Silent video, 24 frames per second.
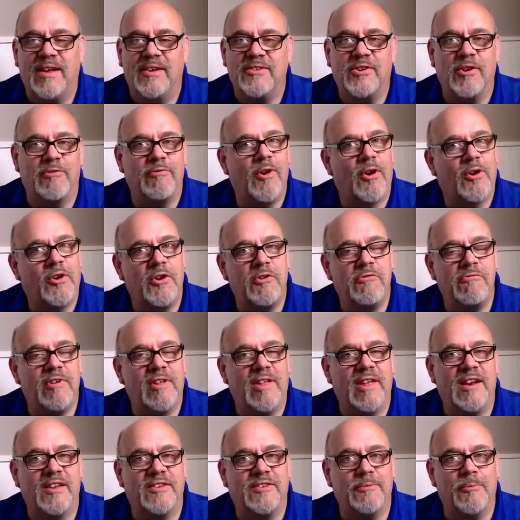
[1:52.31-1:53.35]
So Roku
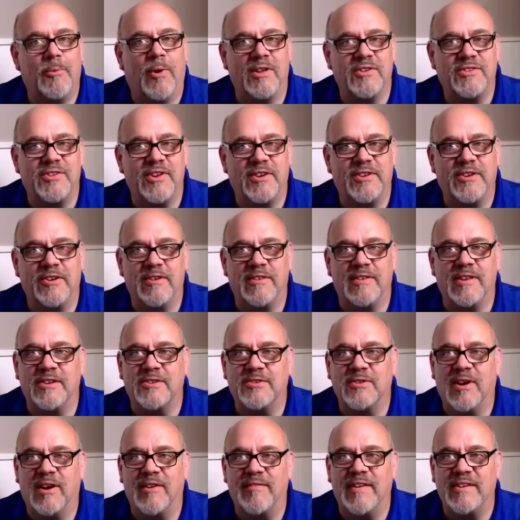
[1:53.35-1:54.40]
really doesn't want you to turn this
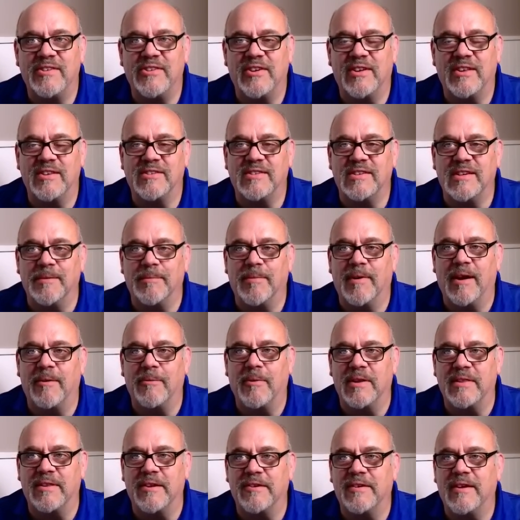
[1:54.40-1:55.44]
off, as you can see by
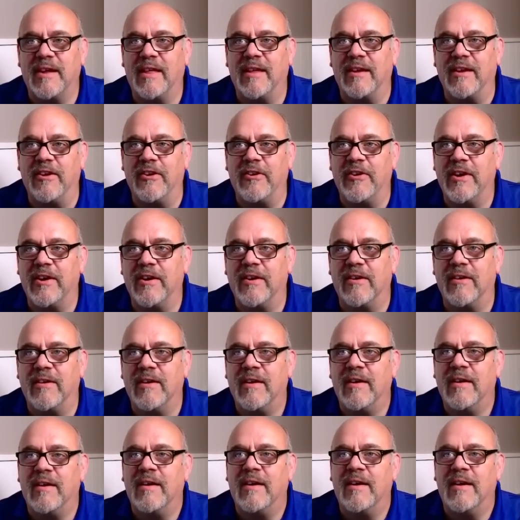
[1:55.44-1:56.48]
what they're telling you here.
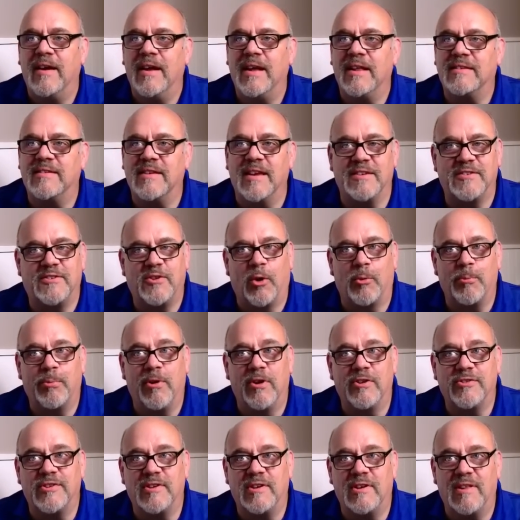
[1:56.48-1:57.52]
It says don't
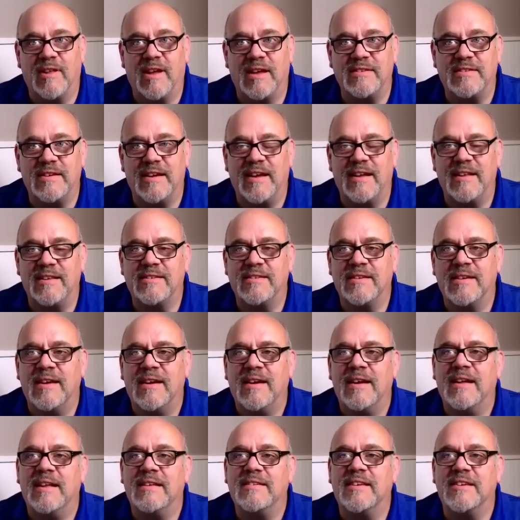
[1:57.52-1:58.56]
personalize ads.
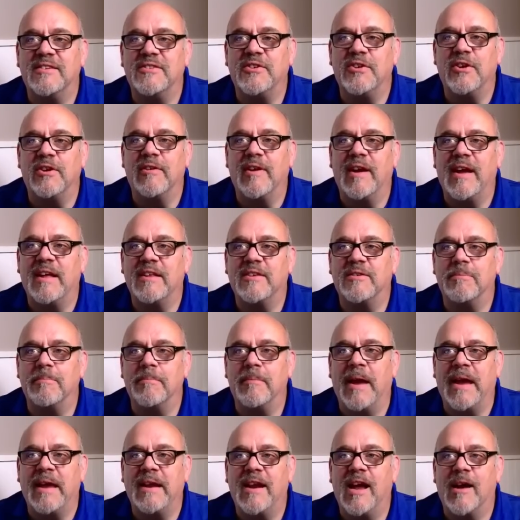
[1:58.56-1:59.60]
It says your ads
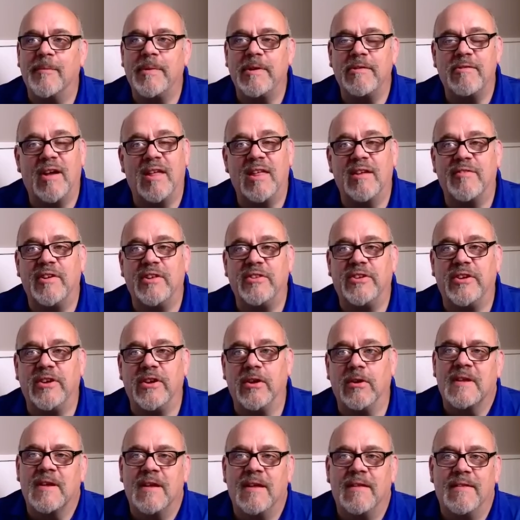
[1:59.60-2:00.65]
may not be relevant to
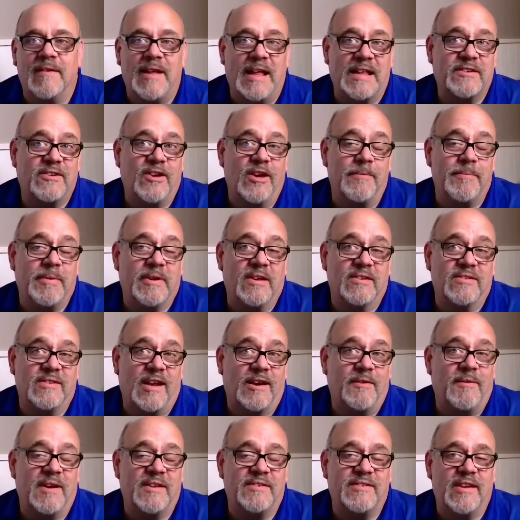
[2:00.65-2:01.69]
you. That's good because I
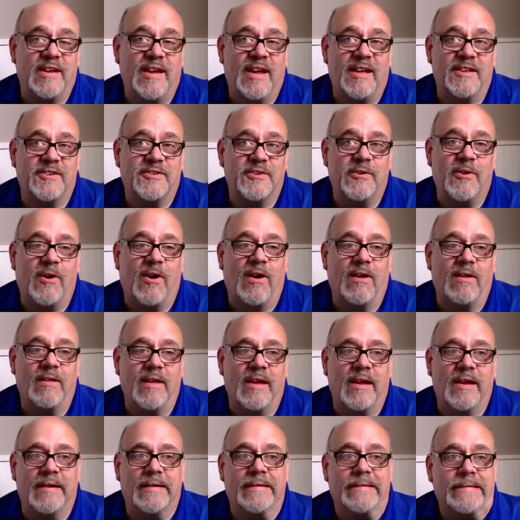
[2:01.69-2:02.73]
don't want to see ads at all.
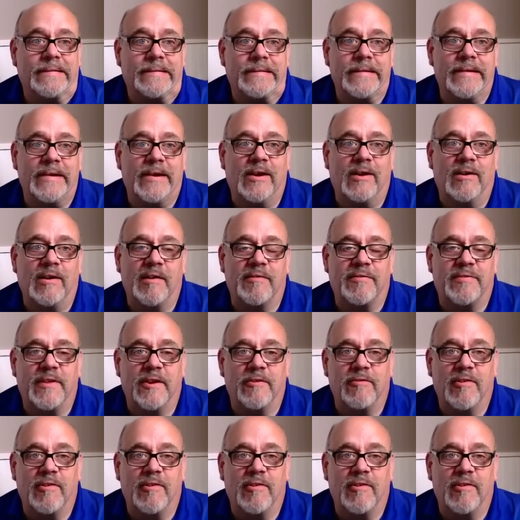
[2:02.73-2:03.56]
And you know, if they're